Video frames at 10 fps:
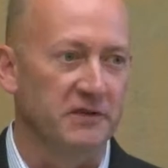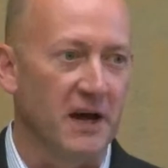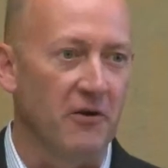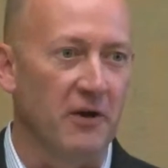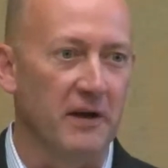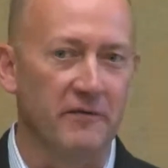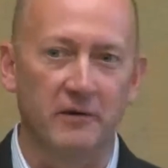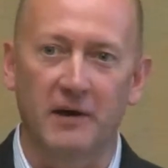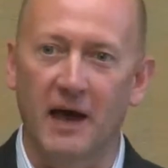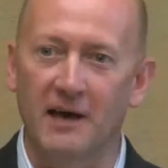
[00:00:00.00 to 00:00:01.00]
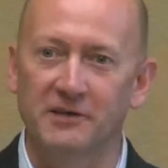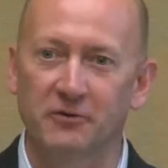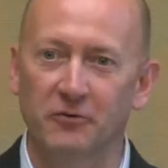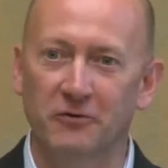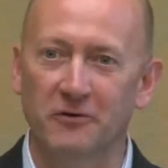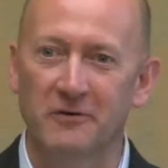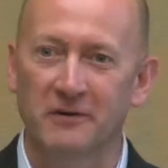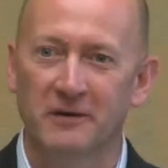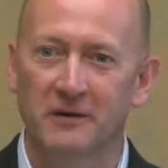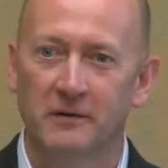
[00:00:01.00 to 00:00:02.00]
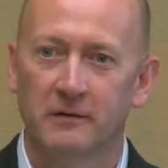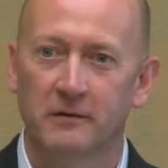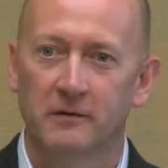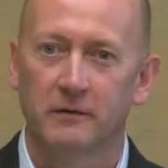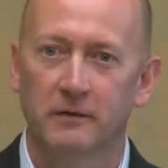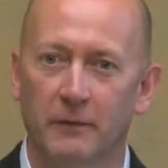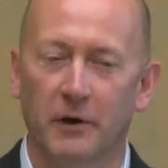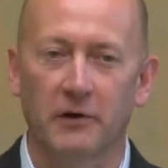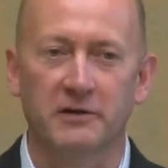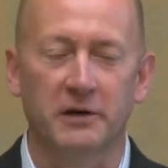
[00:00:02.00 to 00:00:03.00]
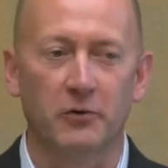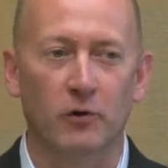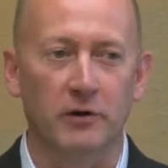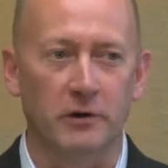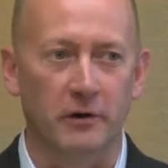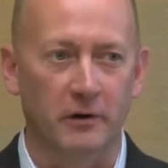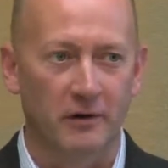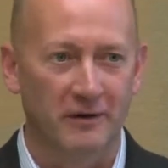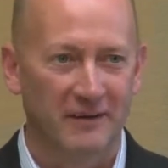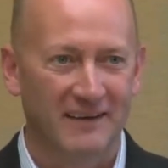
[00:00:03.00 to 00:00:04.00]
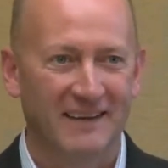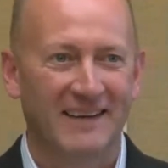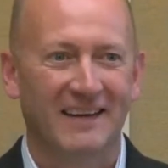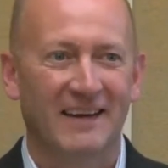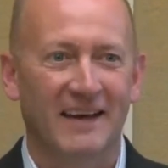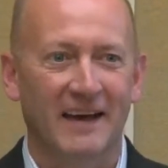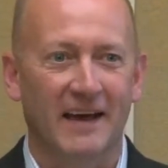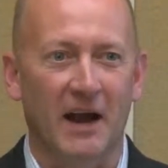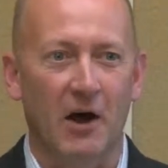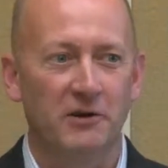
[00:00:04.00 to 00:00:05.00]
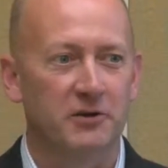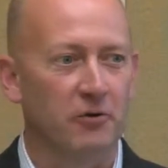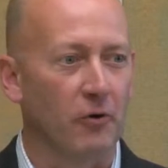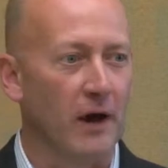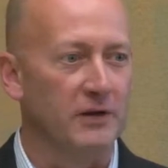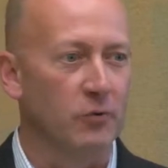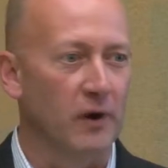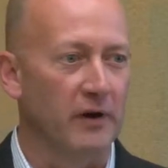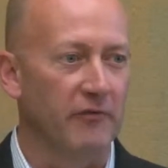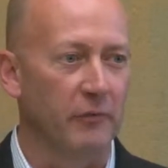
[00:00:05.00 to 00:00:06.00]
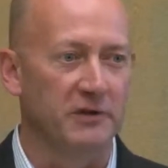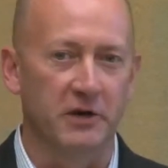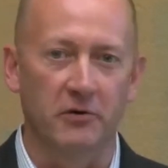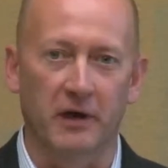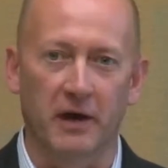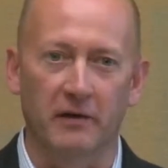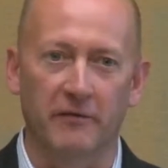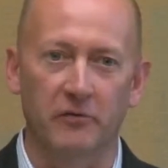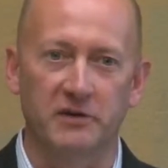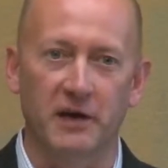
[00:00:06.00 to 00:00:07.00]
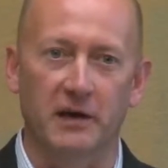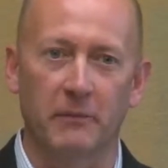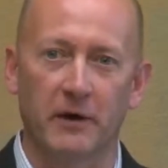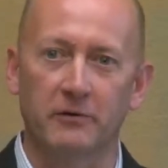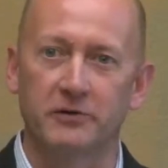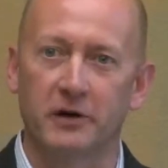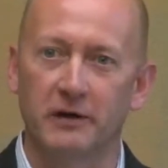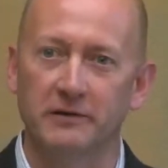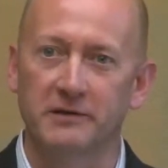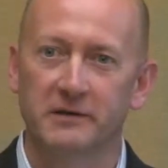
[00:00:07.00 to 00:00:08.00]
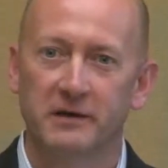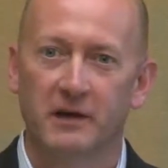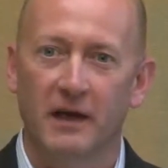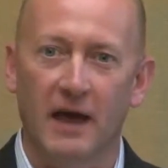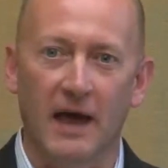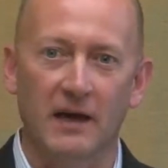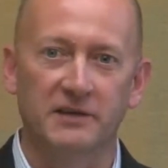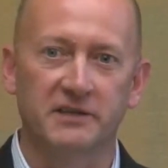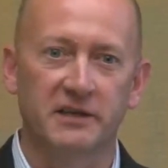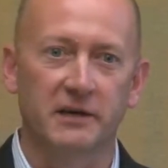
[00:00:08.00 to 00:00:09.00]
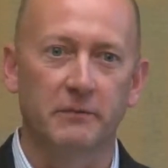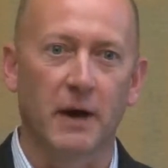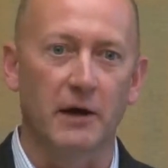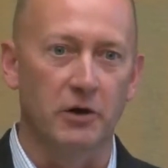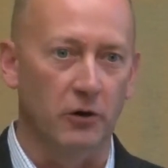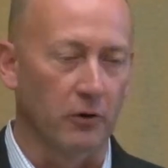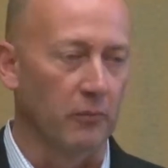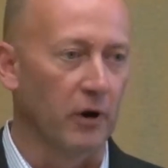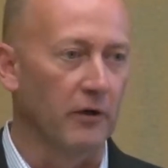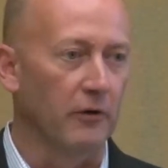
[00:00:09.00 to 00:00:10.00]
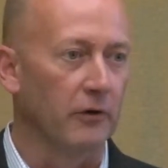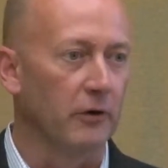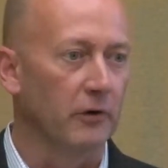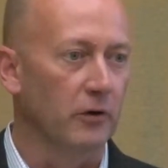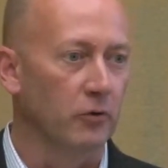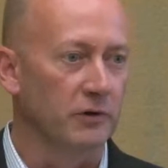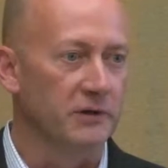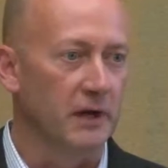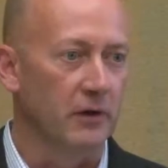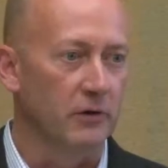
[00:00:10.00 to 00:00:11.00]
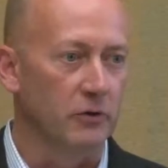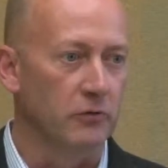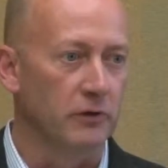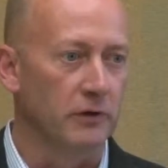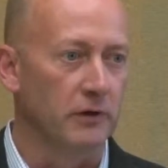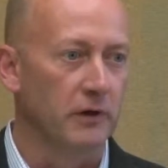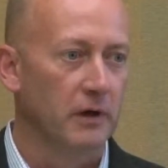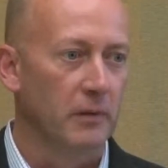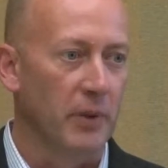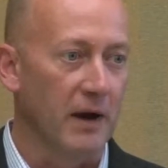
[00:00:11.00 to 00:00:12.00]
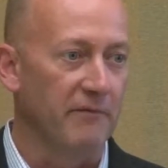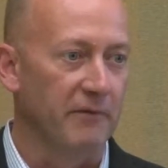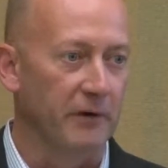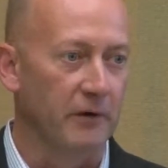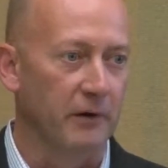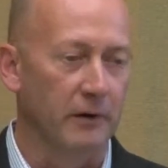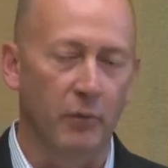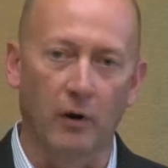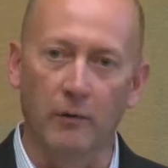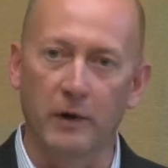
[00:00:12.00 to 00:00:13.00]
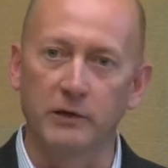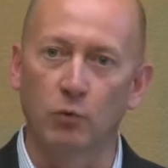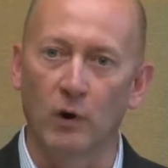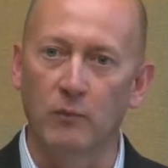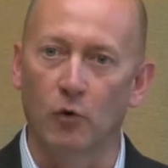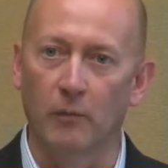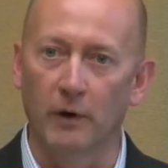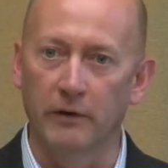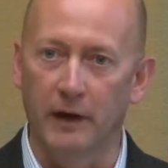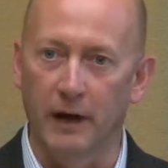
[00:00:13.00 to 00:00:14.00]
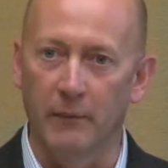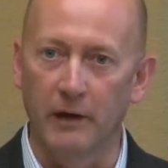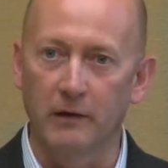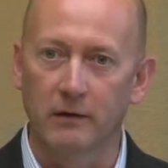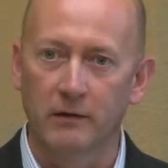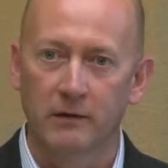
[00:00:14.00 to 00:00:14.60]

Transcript: South Haven High School. I'm not going to tell you what year. And I also graduated from DeSoto County Votech in metal trades, as did my younger brother, who is now a union pipe fitter and probably makes way more money than I make.